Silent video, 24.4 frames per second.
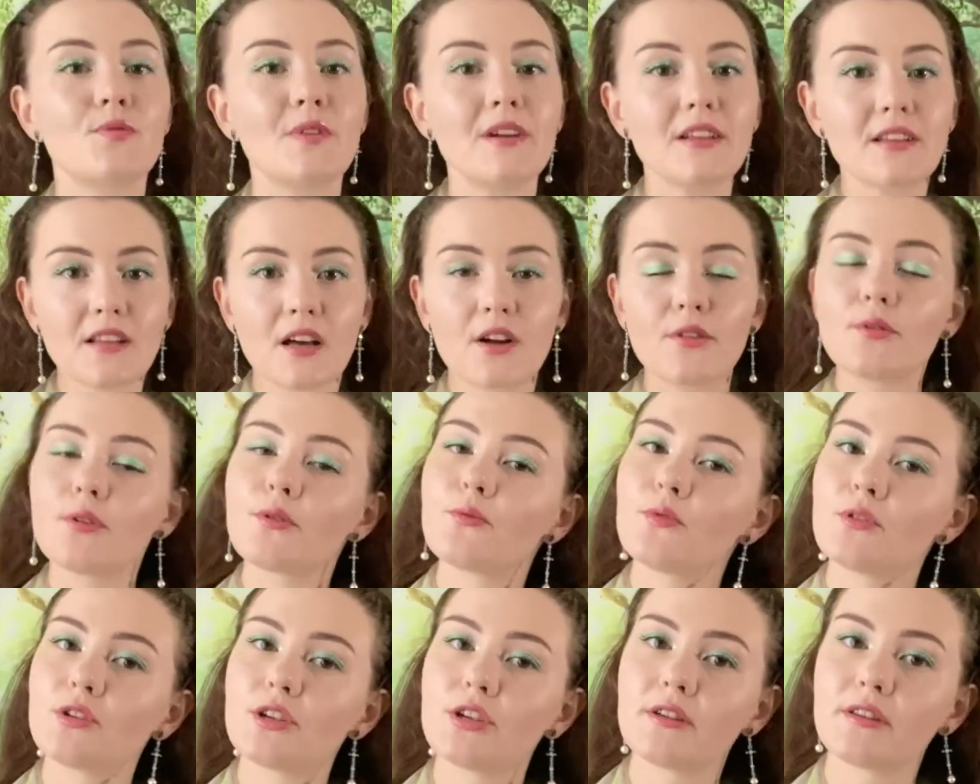right now you're
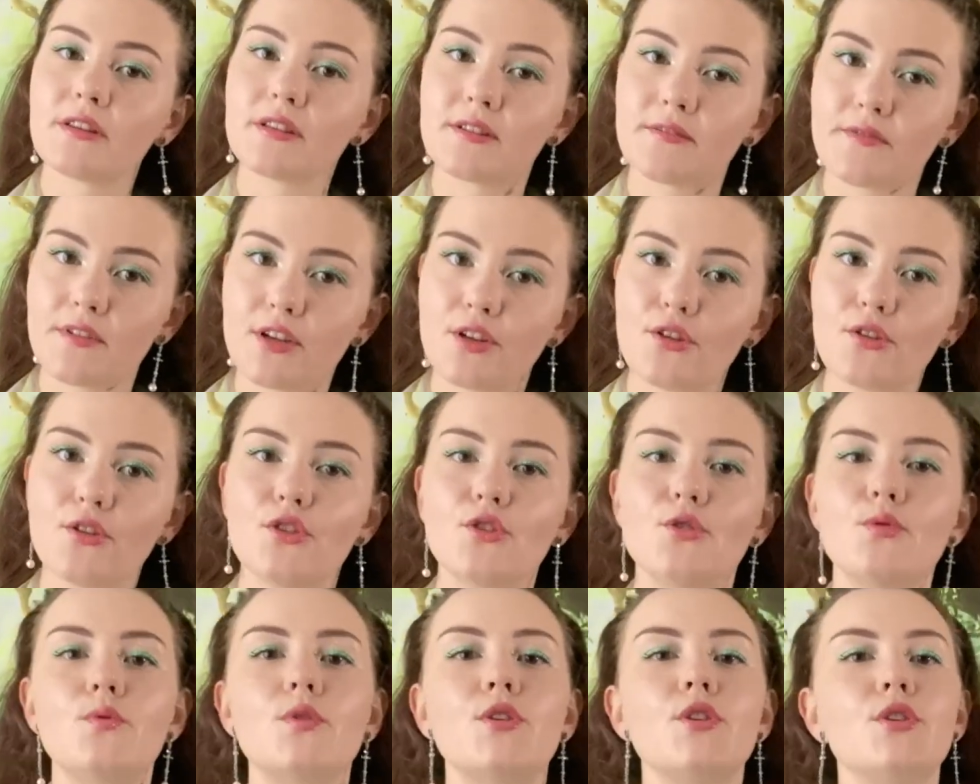watching this video,
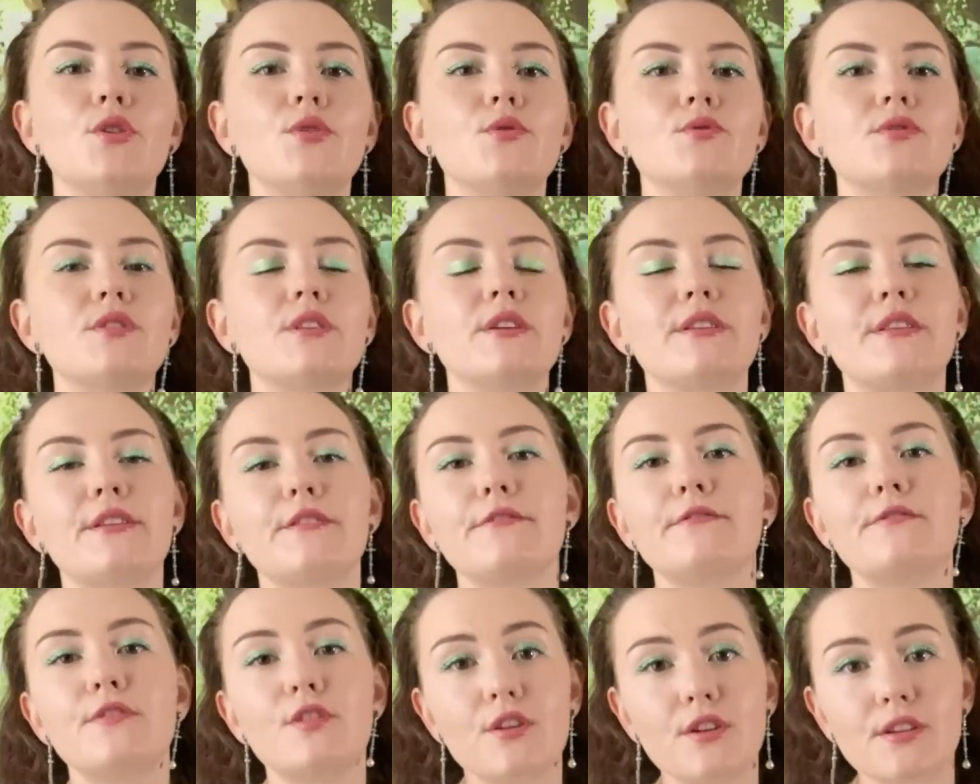you are using the
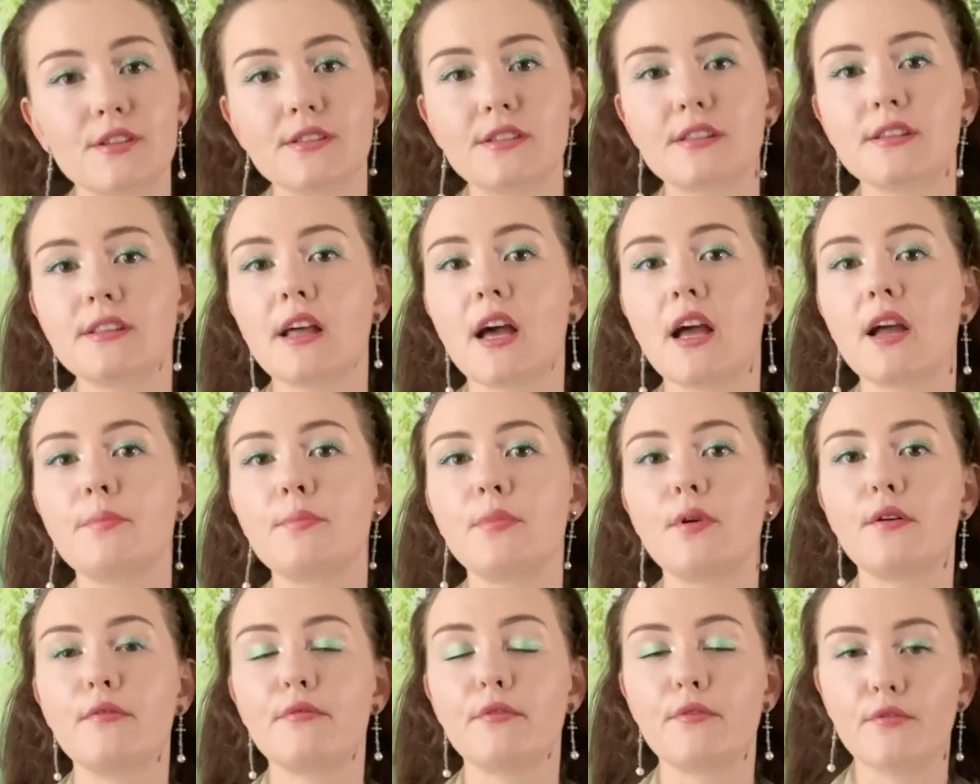first
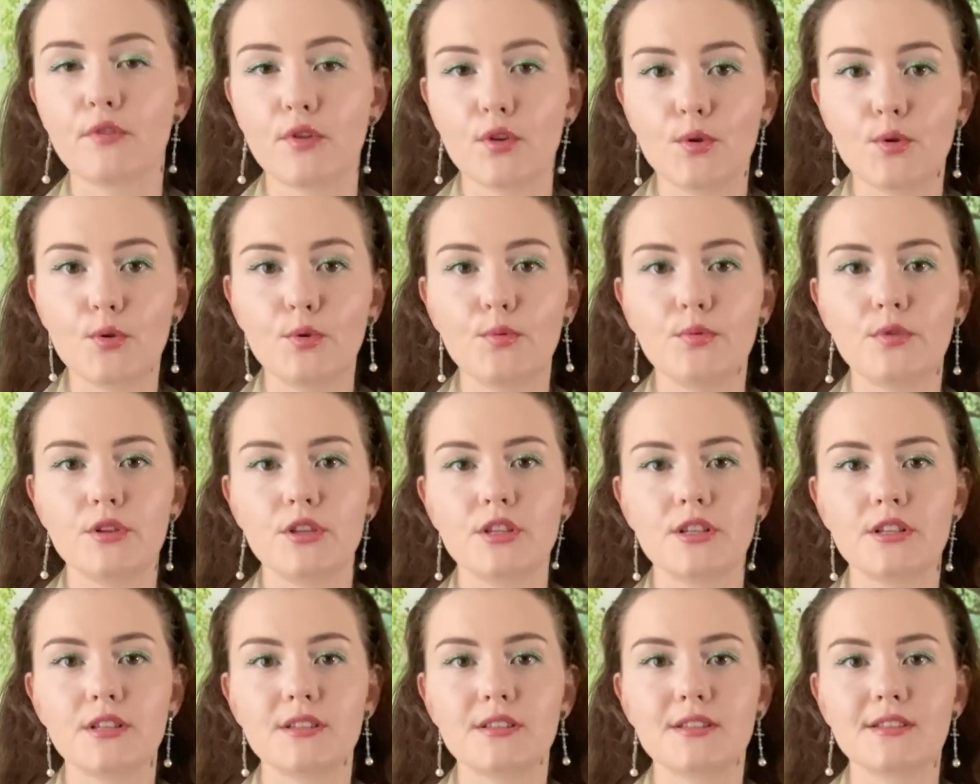type of view,
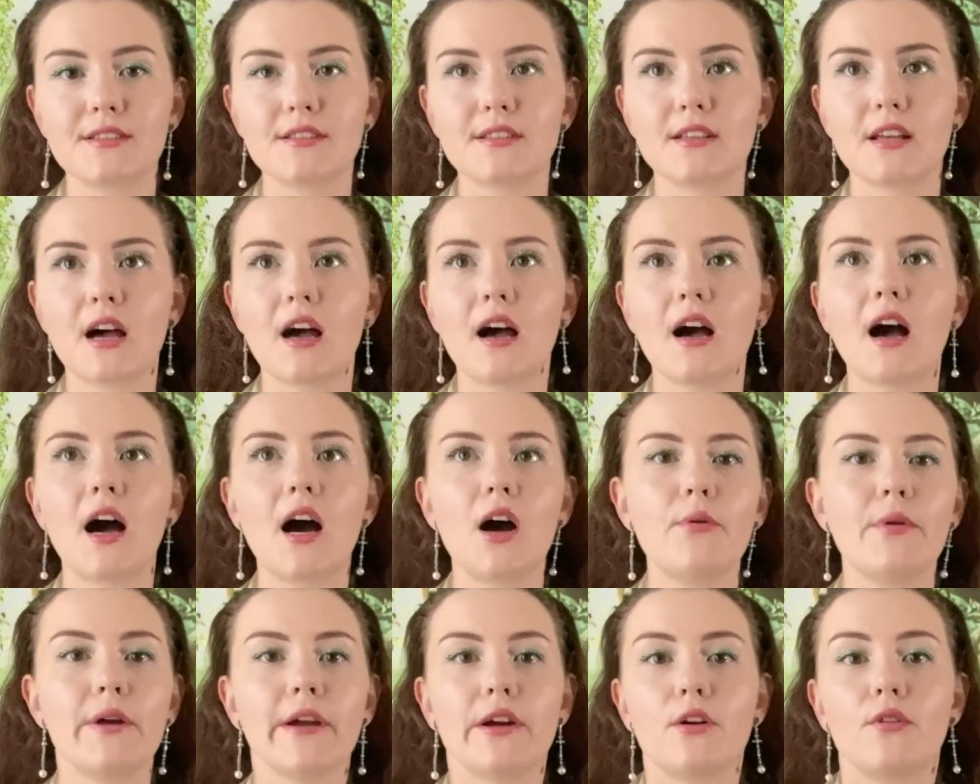which is
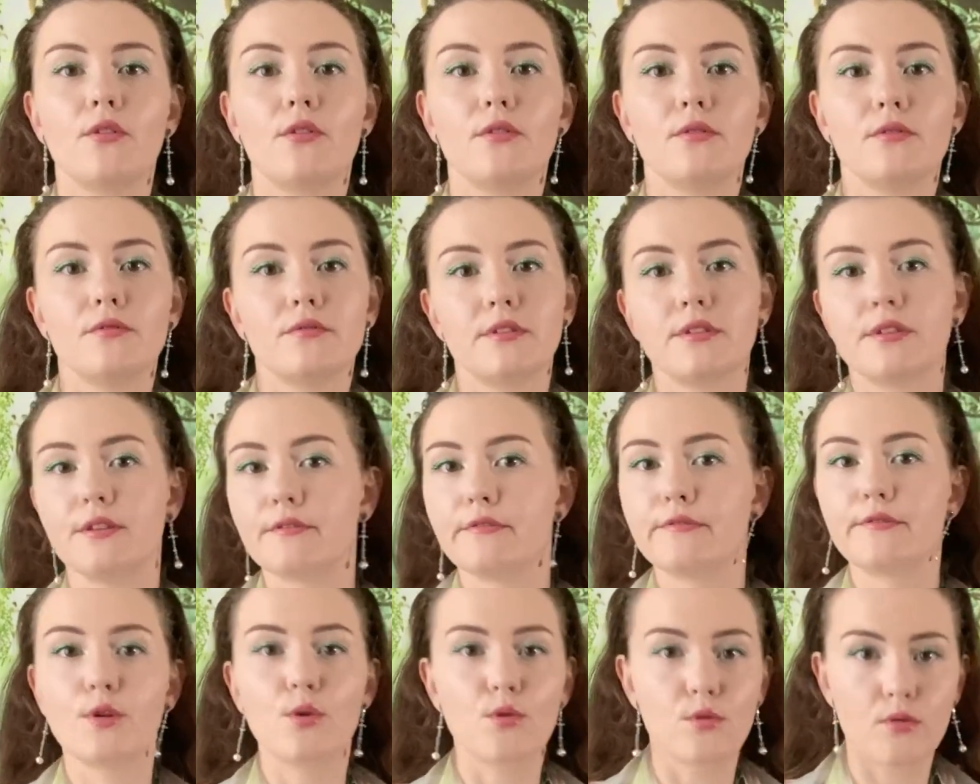how I called the
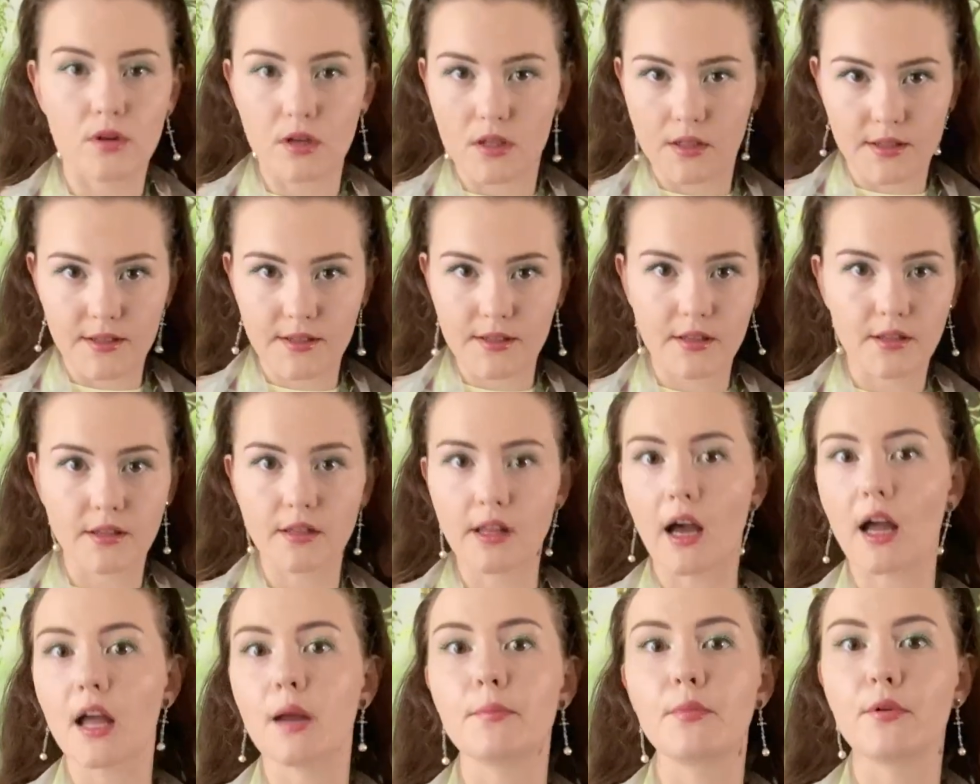focused
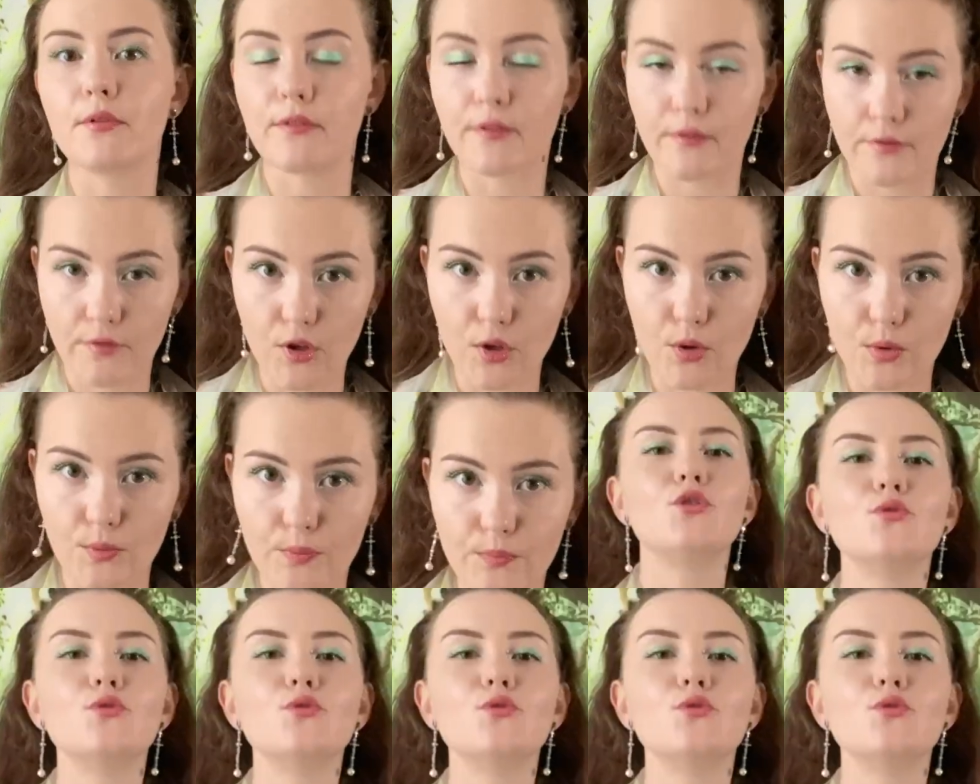type of view.